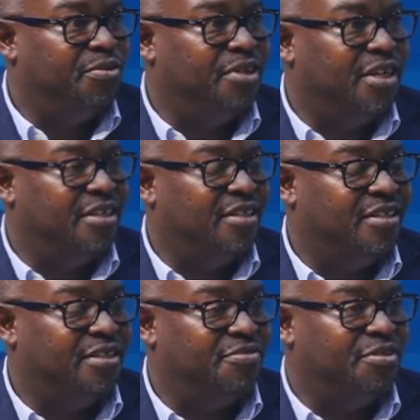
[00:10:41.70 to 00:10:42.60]
we had
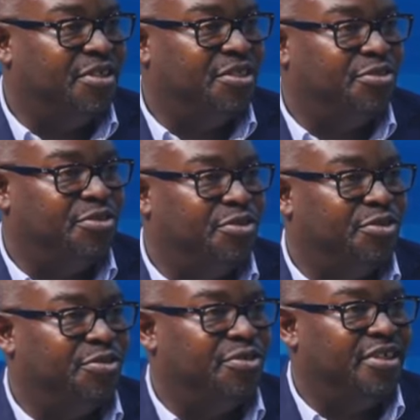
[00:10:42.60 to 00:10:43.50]
the foundation
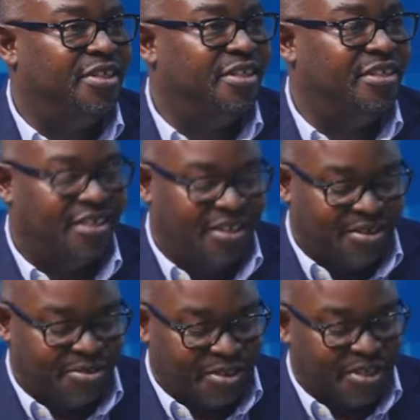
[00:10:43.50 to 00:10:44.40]
stone
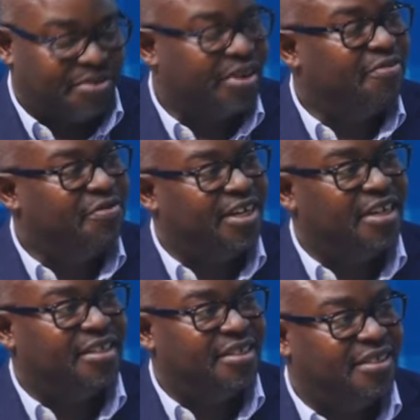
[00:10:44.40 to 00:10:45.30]
on the grand
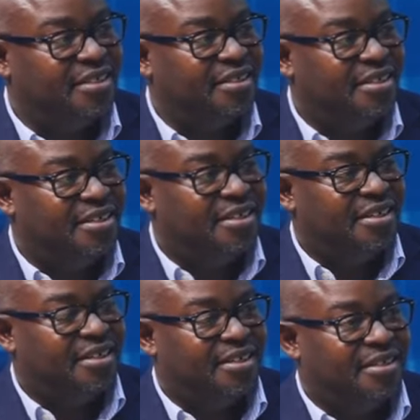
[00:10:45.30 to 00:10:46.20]
finale day,
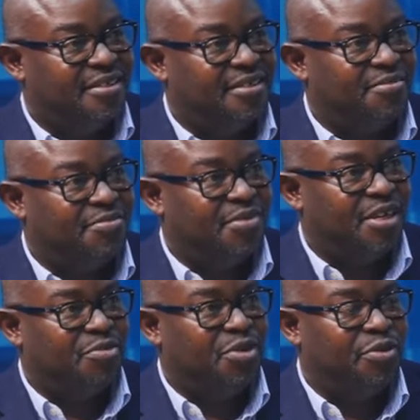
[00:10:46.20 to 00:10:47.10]

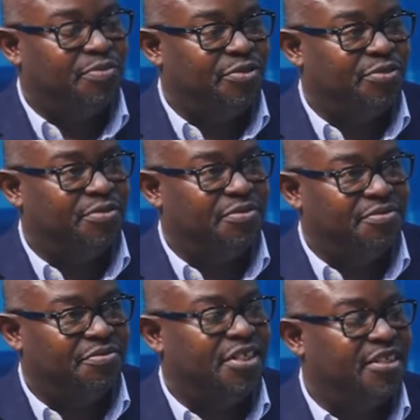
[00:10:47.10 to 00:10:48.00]
and we hope to
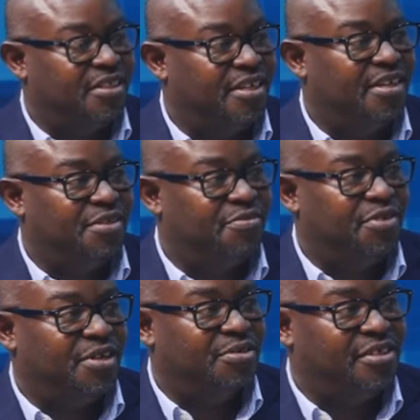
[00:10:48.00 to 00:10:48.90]
finish that
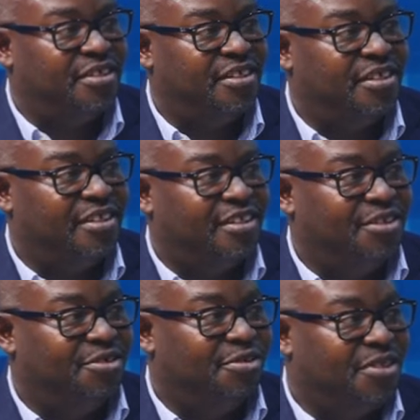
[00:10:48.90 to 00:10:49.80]
halfway house,
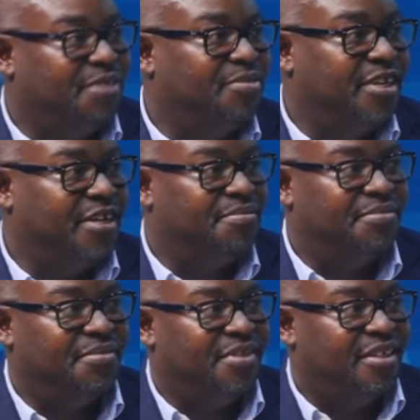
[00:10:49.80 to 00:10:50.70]
you know, sometime
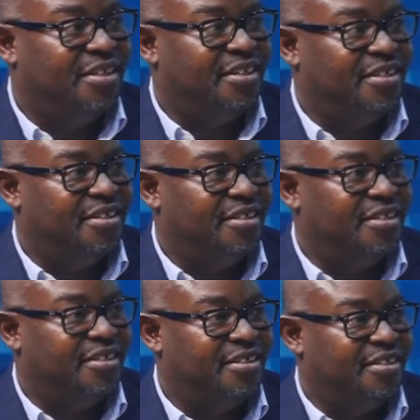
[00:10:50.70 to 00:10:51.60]

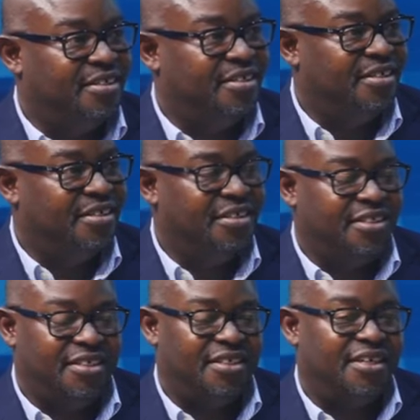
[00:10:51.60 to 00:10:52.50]
in
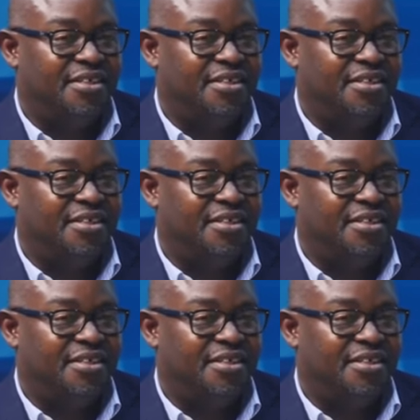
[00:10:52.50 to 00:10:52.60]
this year.